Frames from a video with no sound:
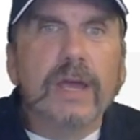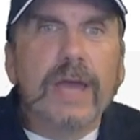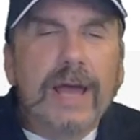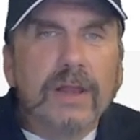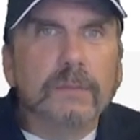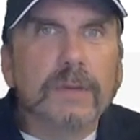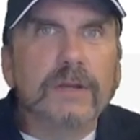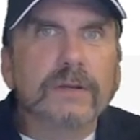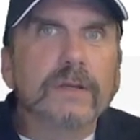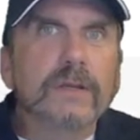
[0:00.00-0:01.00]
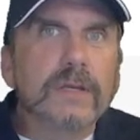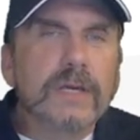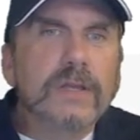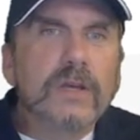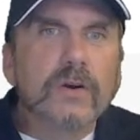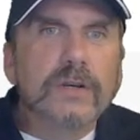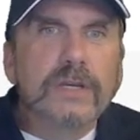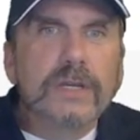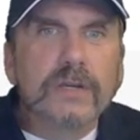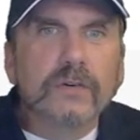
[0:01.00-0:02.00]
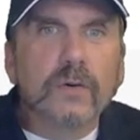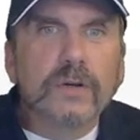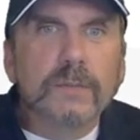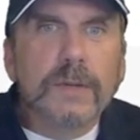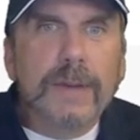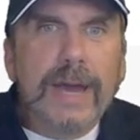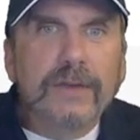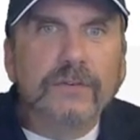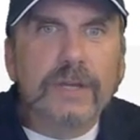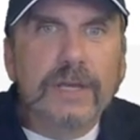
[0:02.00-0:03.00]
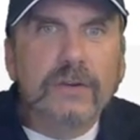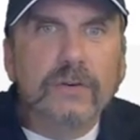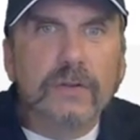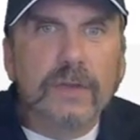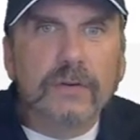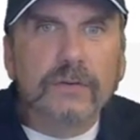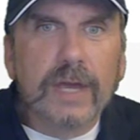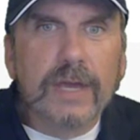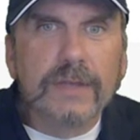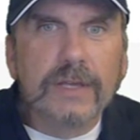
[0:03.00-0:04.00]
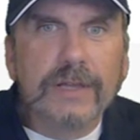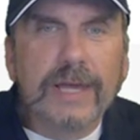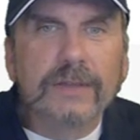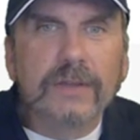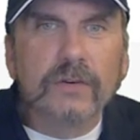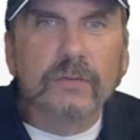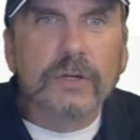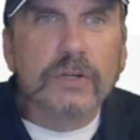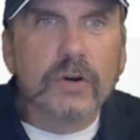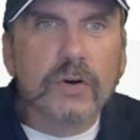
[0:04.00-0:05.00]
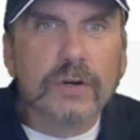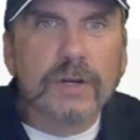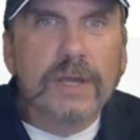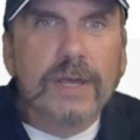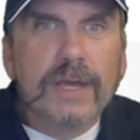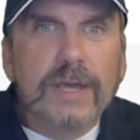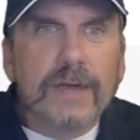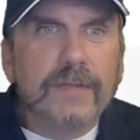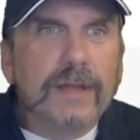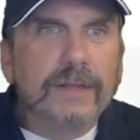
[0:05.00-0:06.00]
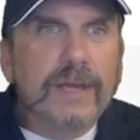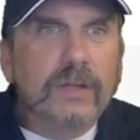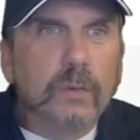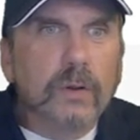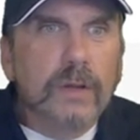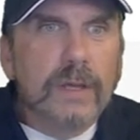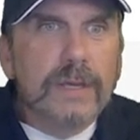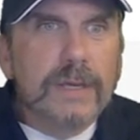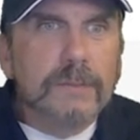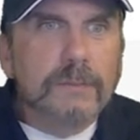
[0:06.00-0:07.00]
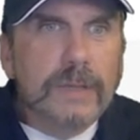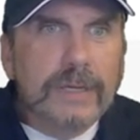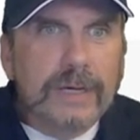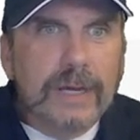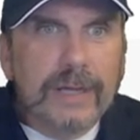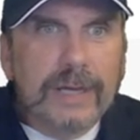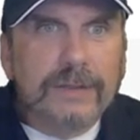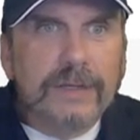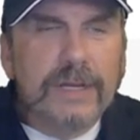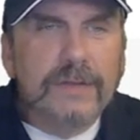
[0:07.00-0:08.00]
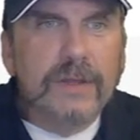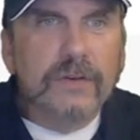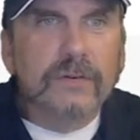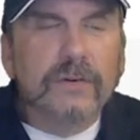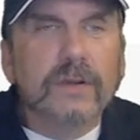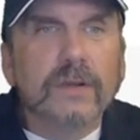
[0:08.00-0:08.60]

element in the RDD is going to be passed into this, and the length is returned. And that length will be collected in this